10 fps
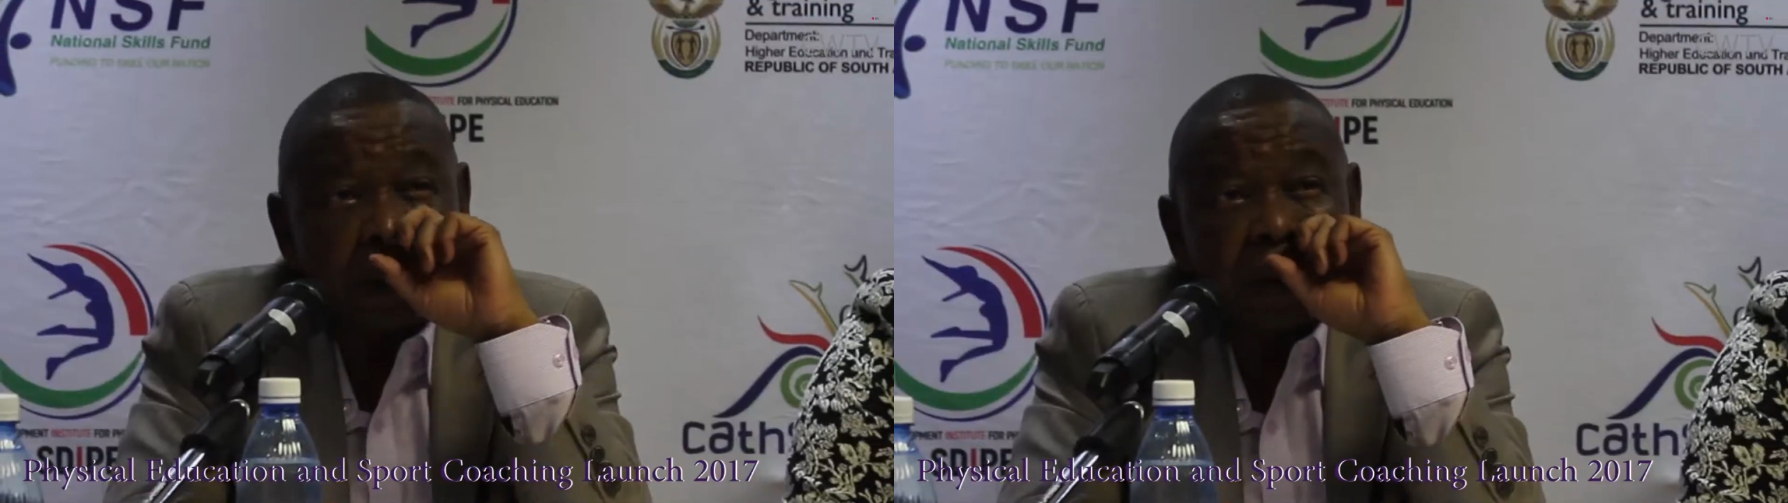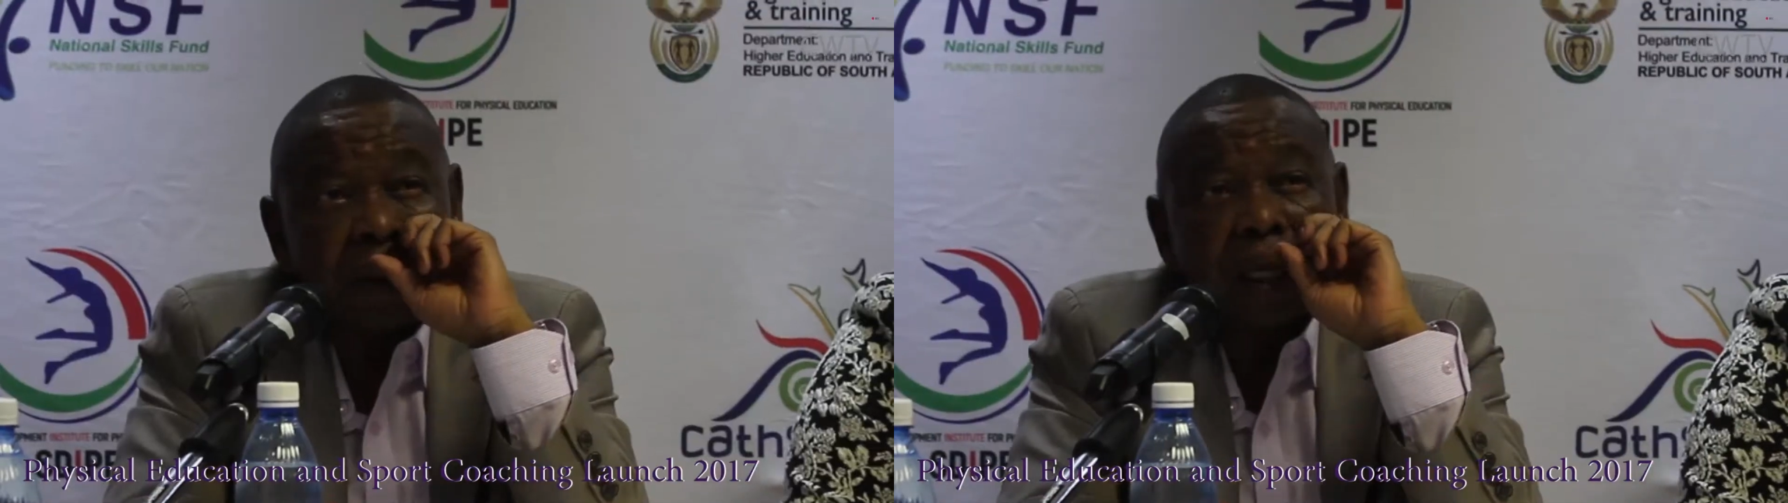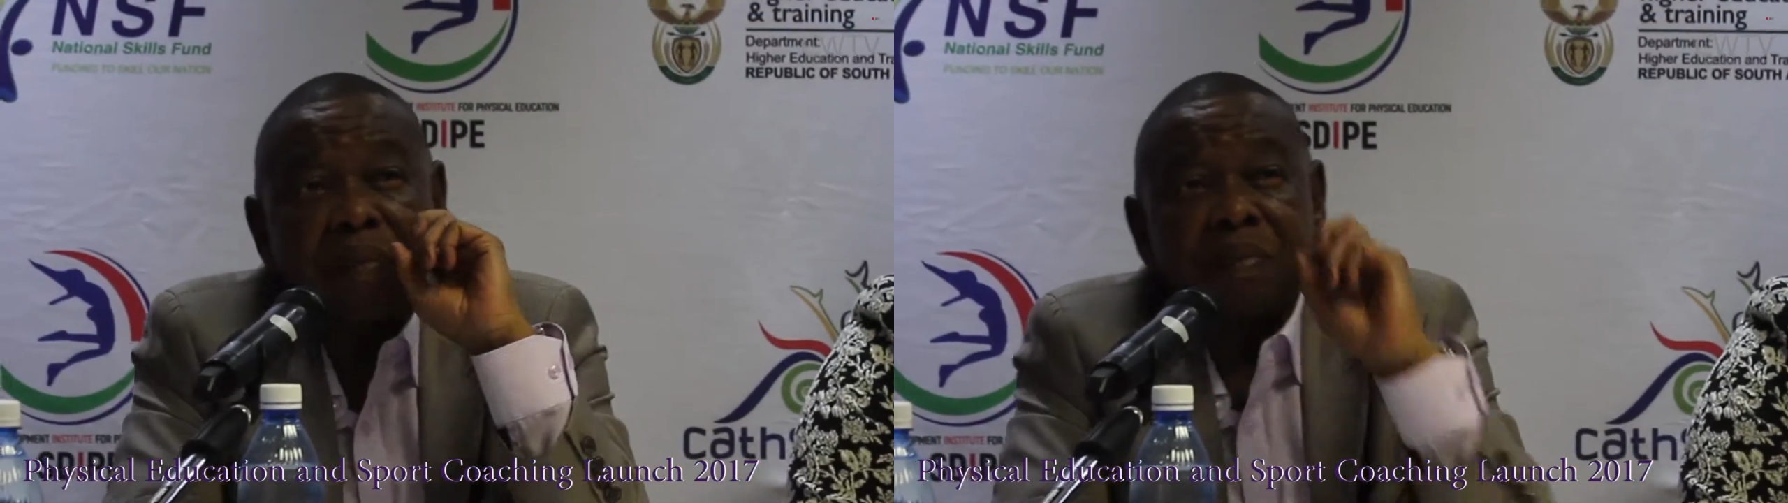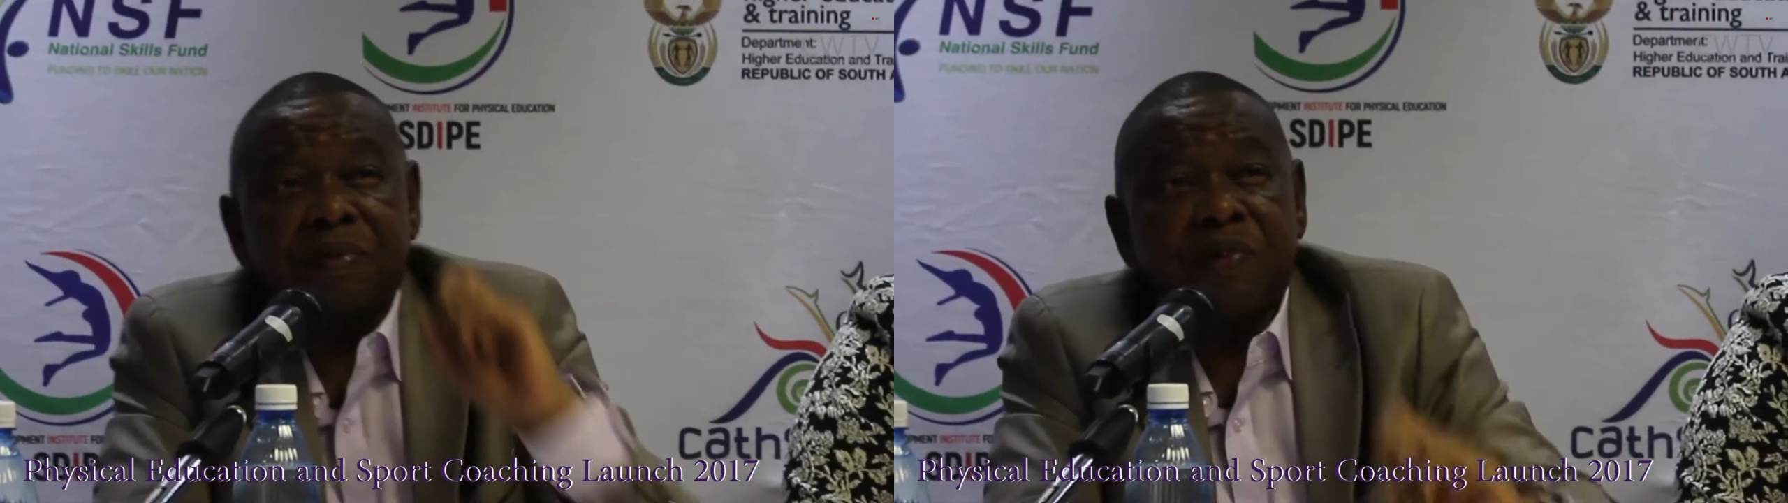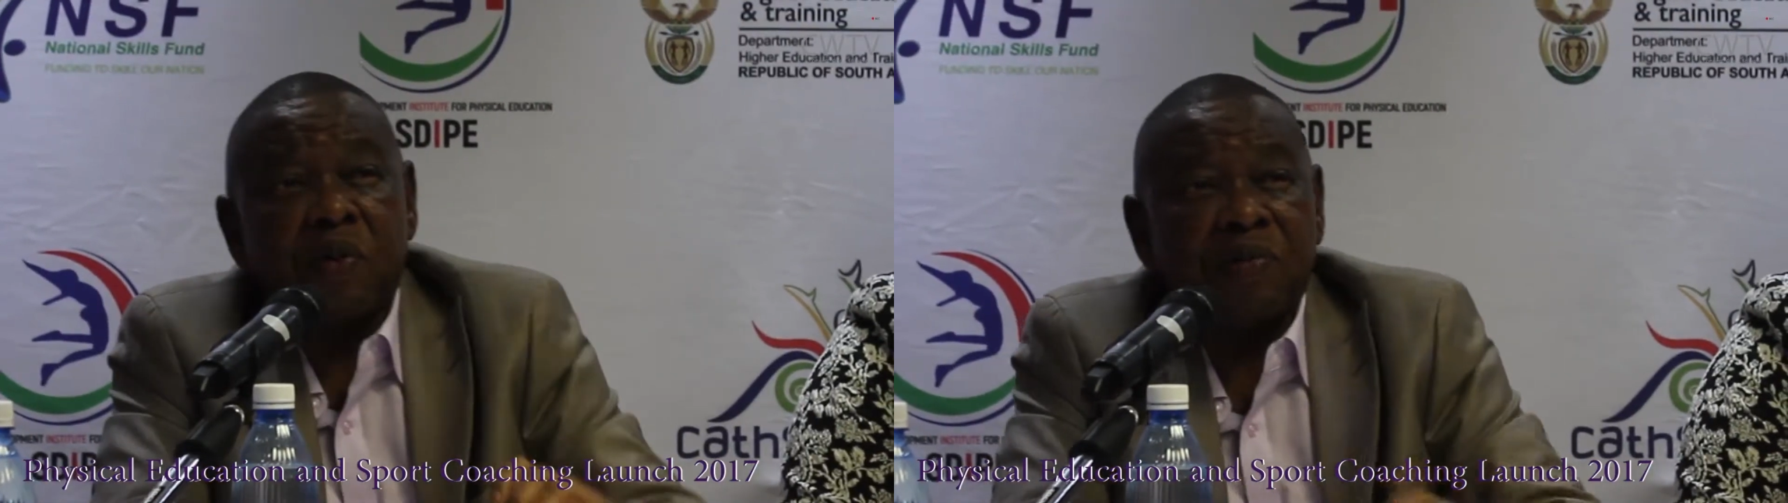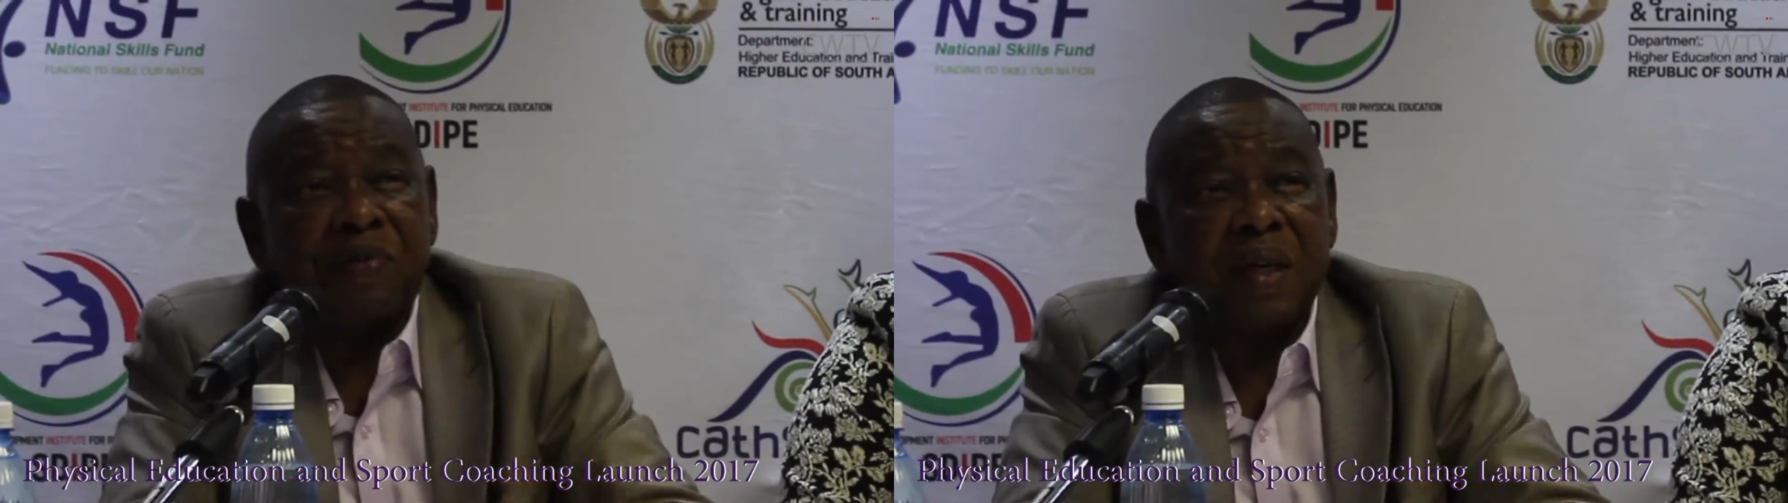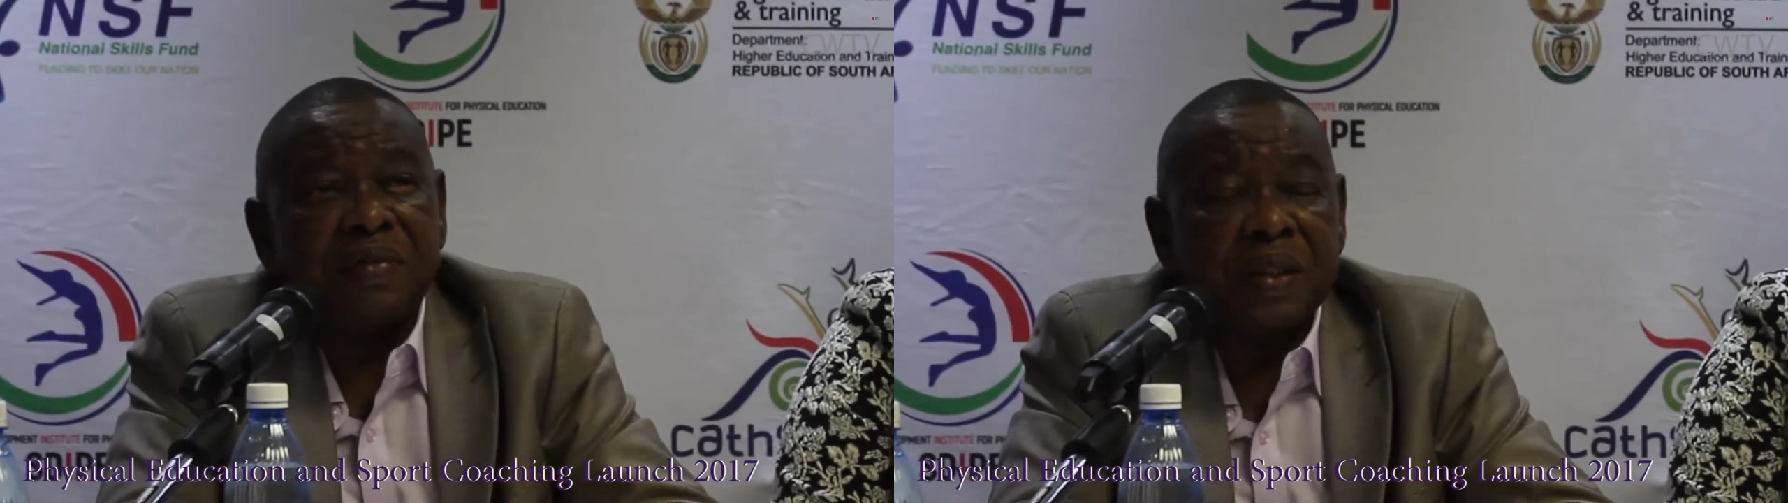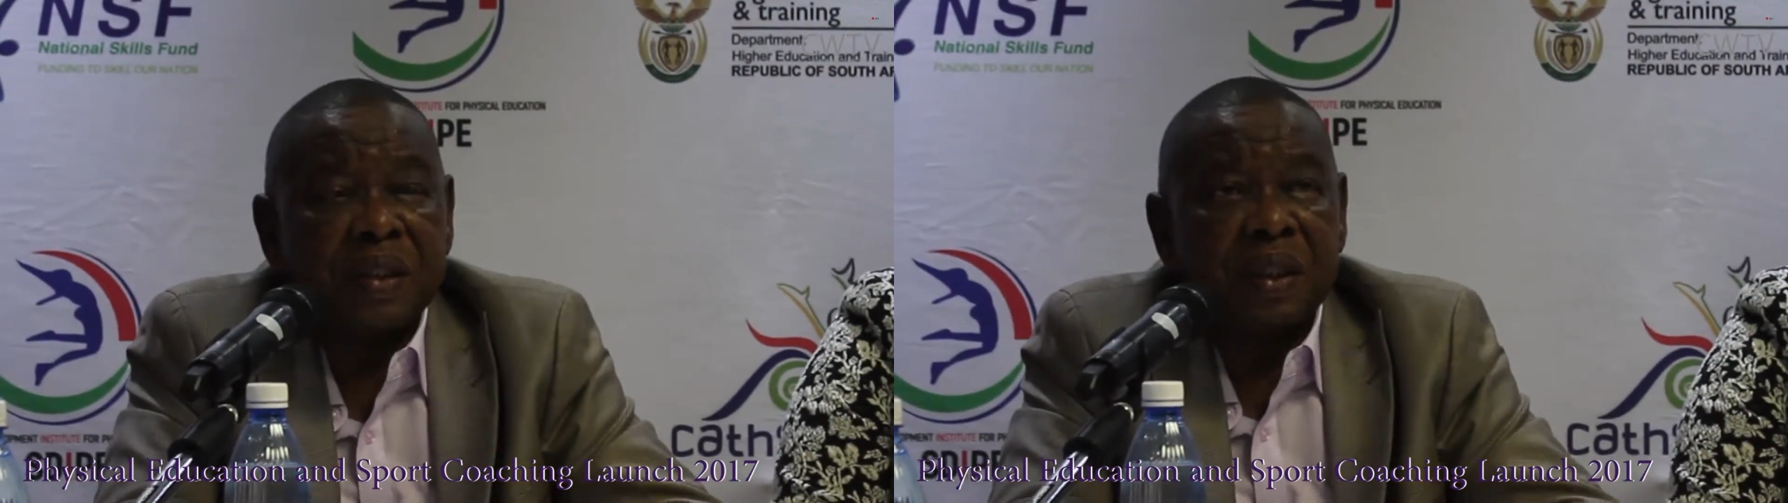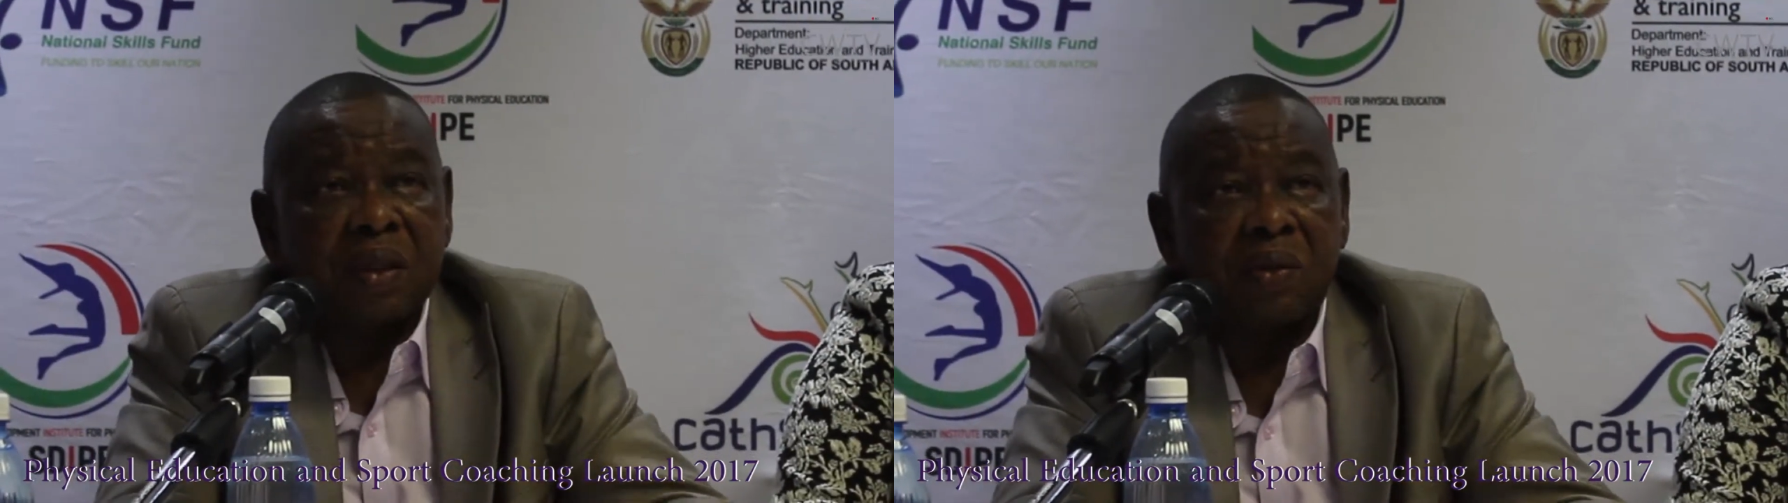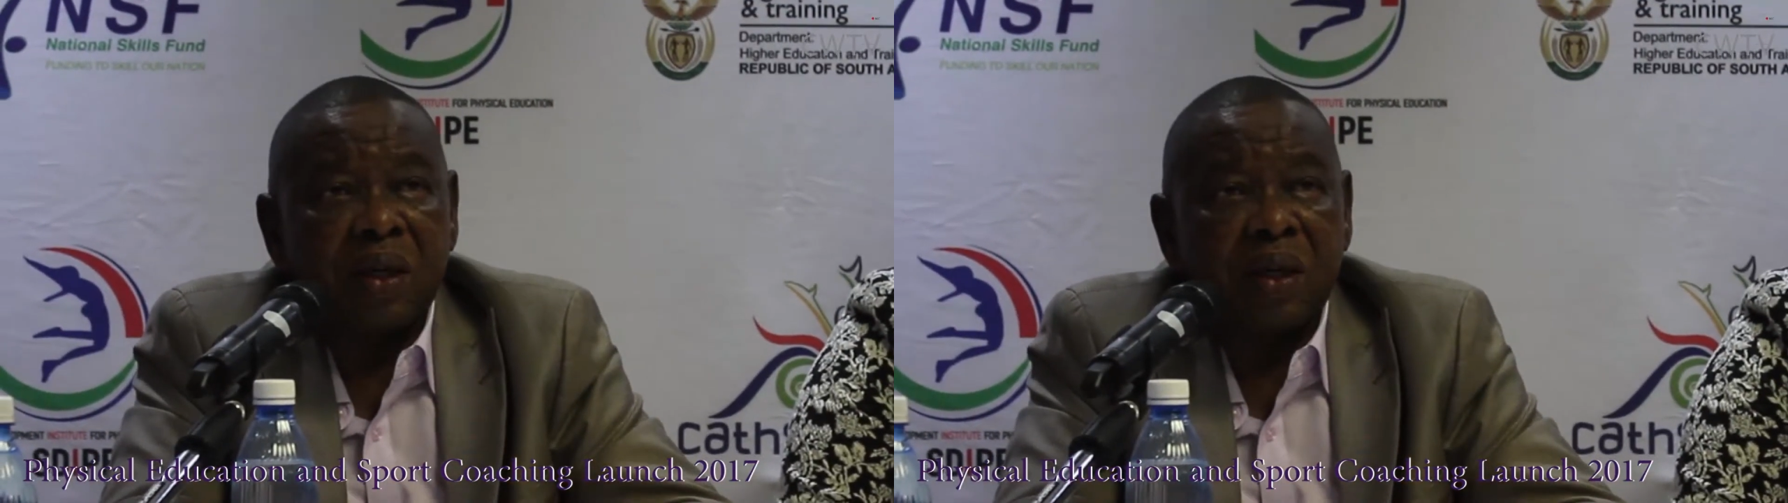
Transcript: Some 4 or 5 years ago,